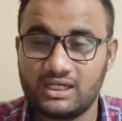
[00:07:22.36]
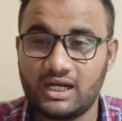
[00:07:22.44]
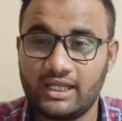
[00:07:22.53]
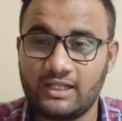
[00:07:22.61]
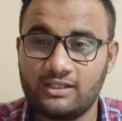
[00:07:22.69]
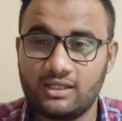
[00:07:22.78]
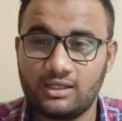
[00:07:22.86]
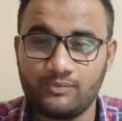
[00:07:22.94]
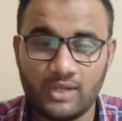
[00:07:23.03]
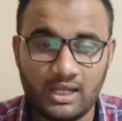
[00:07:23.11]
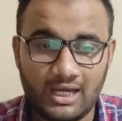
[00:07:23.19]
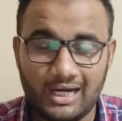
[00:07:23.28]
regarding the
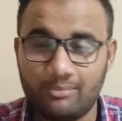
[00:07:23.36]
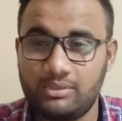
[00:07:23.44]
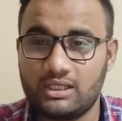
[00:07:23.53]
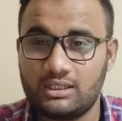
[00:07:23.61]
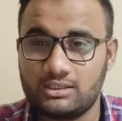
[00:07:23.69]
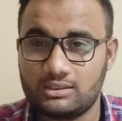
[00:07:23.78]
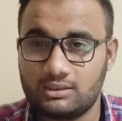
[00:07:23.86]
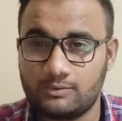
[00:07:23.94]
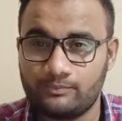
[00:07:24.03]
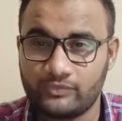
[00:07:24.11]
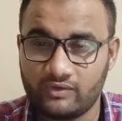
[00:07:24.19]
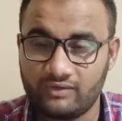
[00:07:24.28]

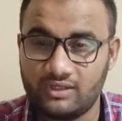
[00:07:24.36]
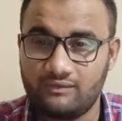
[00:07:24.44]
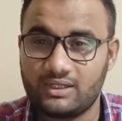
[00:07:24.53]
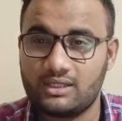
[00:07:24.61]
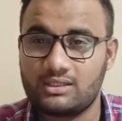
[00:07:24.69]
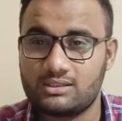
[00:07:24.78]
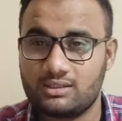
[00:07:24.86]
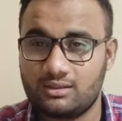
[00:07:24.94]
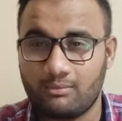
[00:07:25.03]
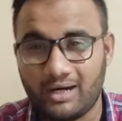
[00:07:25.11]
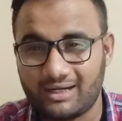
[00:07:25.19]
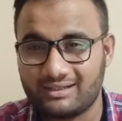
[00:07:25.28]
application,
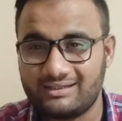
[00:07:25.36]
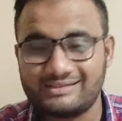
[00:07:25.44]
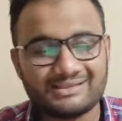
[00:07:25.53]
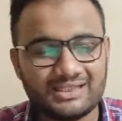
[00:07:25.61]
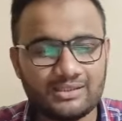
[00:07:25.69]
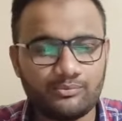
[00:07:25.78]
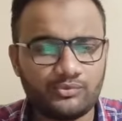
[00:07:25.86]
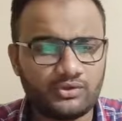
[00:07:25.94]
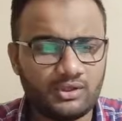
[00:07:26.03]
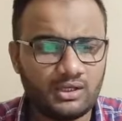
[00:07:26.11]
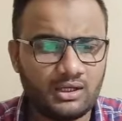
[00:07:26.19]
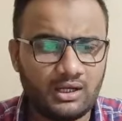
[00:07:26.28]
verification, marking
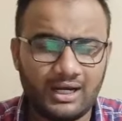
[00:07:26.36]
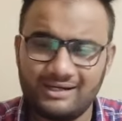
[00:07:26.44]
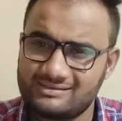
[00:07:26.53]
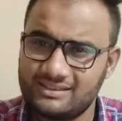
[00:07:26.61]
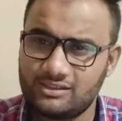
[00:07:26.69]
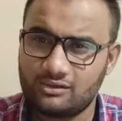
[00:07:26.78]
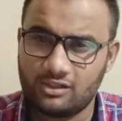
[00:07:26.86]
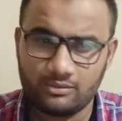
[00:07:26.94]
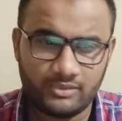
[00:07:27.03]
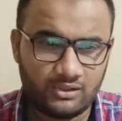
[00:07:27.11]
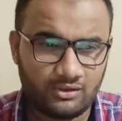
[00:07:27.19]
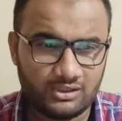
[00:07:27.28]
schemes and seat
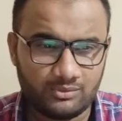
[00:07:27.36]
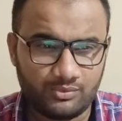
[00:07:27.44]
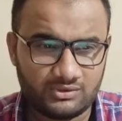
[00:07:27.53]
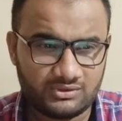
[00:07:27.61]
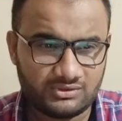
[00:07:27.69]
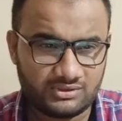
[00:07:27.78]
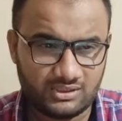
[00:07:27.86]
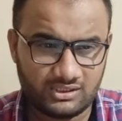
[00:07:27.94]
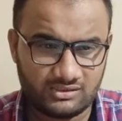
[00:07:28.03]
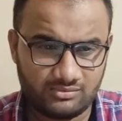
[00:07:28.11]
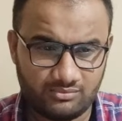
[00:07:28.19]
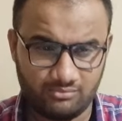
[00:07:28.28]
allotment, all the process
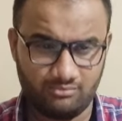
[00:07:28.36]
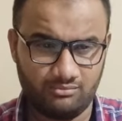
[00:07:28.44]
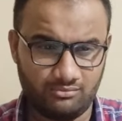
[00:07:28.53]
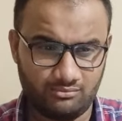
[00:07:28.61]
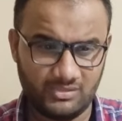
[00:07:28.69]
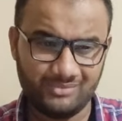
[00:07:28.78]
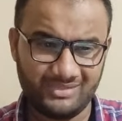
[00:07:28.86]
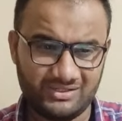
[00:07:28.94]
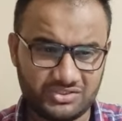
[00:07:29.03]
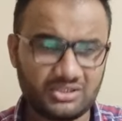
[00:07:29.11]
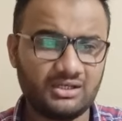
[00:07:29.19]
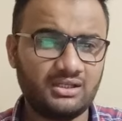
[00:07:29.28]
is been
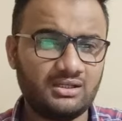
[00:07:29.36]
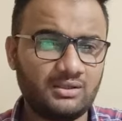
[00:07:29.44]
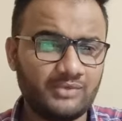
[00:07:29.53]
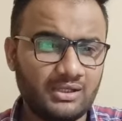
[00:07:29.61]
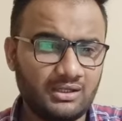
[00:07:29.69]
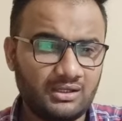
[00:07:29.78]
mentioned here.